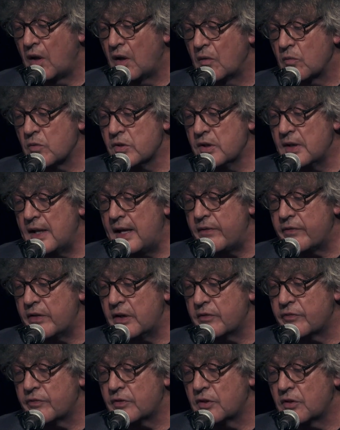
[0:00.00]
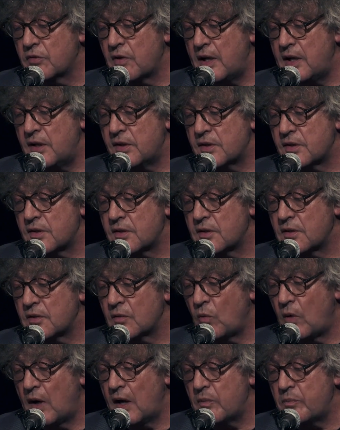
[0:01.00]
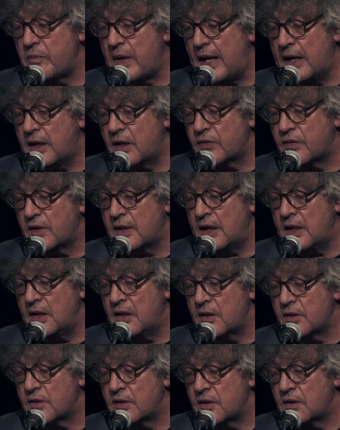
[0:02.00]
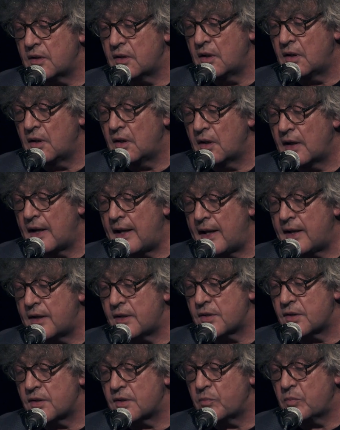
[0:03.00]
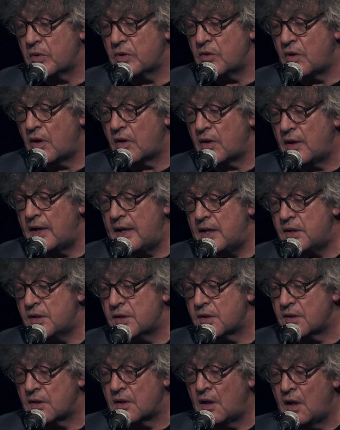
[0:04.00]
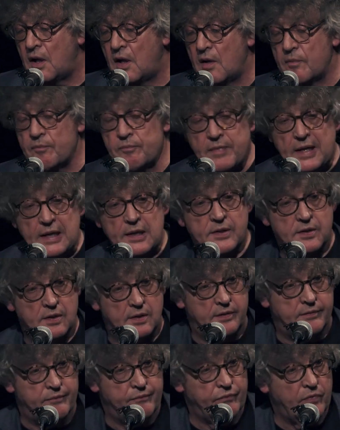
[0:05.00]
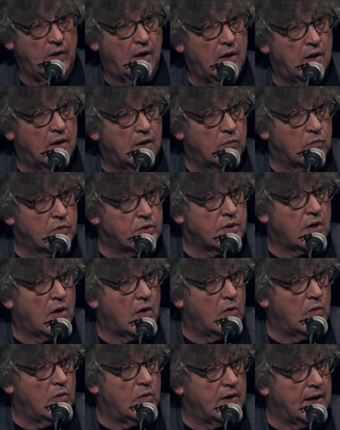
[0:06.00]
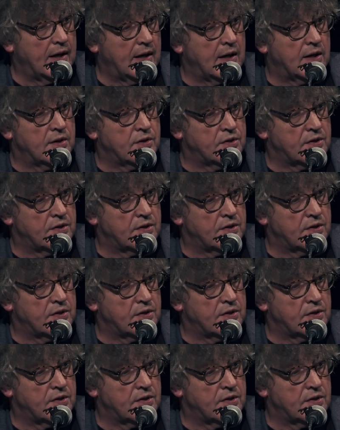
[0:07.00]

was leaving for Greece, while back at the Hilton, last but not least, Milton was holding his